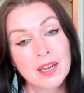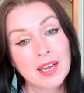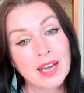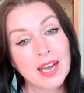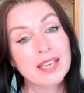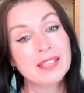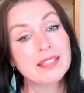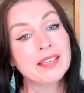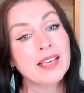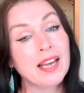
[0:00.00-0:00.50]

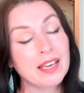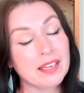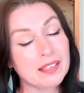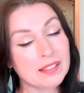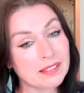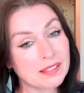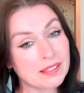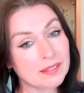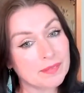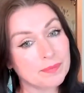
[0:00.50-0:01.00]
And
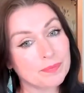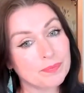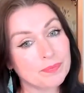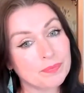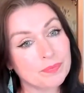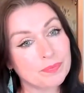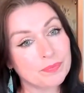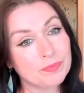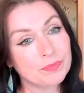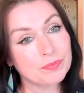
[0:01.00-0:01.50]
yet,
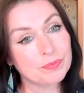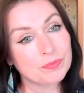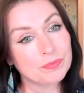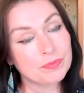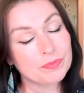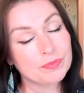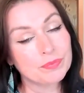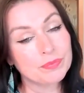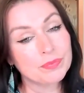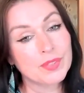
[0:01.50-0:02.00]

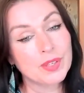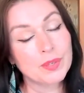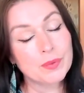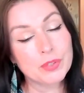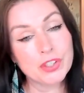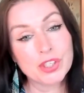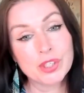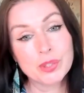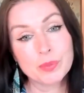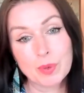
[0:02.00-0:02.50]
there was
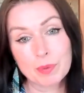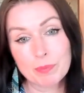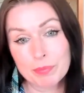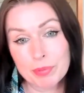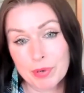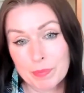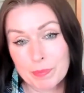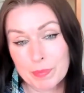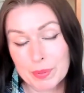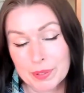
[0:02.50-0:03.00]
just one
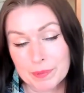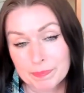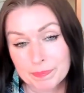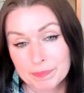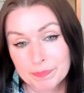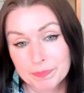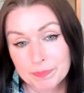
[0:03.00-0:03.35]
problem.